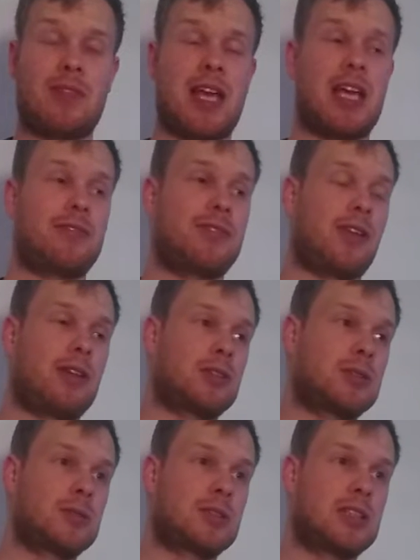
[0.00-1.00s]
they have
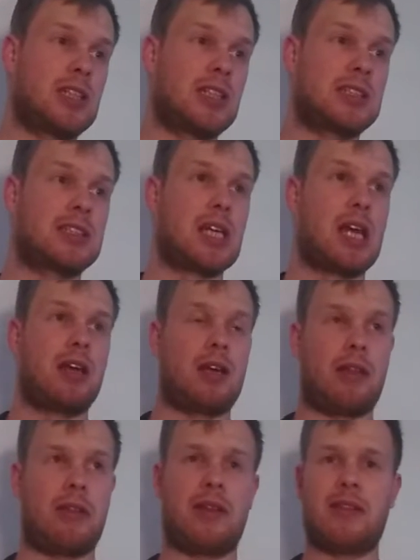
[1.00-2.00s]
2 seats,
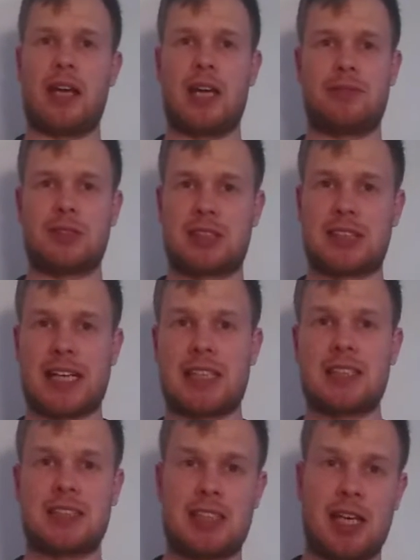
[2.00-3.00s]
and then they have a
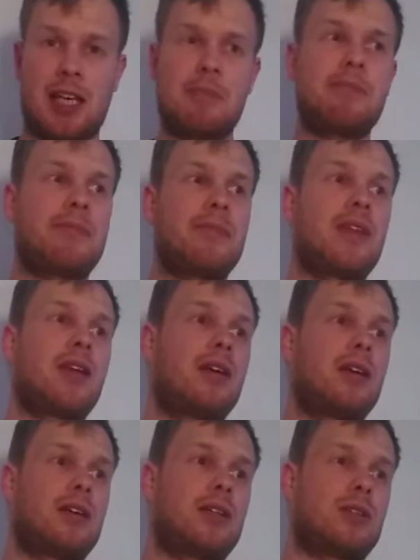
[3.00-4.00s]
second team
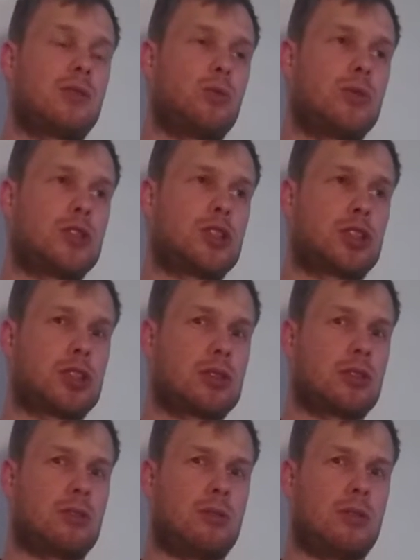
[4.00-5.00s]
which
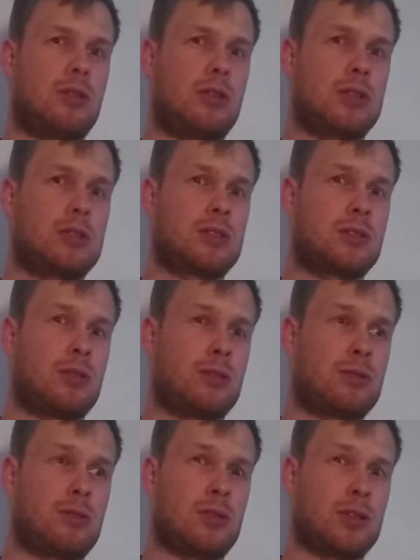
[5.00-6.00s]
called
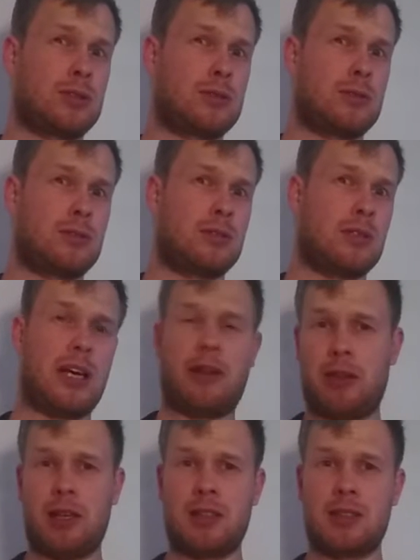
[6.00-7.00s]
Toro Rosso, I
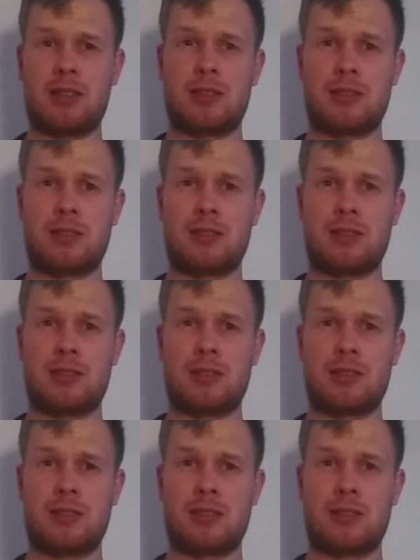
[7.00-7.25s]
think,